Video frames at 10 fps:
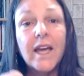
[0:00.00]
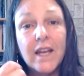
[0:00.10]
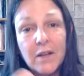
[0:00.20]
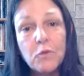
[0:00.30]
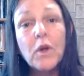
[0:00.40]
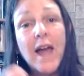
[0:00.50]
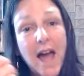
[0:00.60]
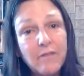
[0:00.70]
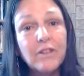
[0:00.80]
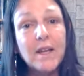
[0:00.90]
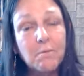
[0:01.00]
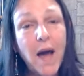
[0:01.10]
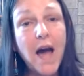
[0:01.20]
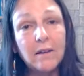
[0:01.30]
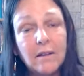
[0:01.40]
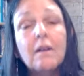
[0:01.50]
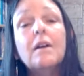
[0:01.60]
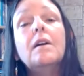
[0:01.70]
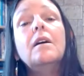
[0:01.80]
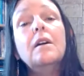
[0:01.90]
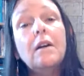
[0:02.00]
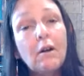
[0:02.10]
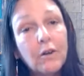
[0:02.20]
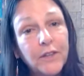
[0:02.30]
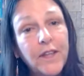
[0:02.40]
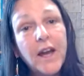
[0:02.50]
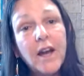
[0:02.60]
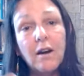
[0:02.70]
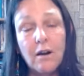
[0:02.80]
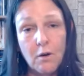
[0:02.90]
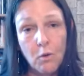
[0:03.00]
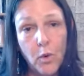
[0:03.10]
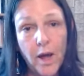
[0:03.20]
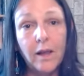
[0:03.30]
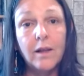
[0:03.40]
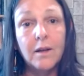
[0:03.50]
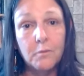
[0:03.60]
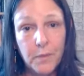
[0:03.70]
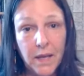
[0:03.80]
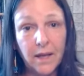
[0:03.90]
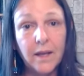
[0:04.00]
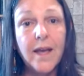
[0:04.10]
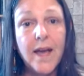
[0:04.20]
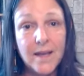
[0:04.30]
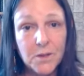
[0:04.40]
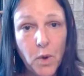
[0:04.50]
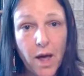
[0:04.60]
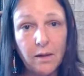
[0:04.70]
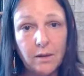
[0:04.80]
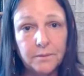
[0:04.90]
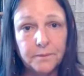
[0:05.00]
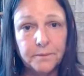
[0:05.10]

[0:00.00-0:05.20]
And it will have an impact on their well-being as well.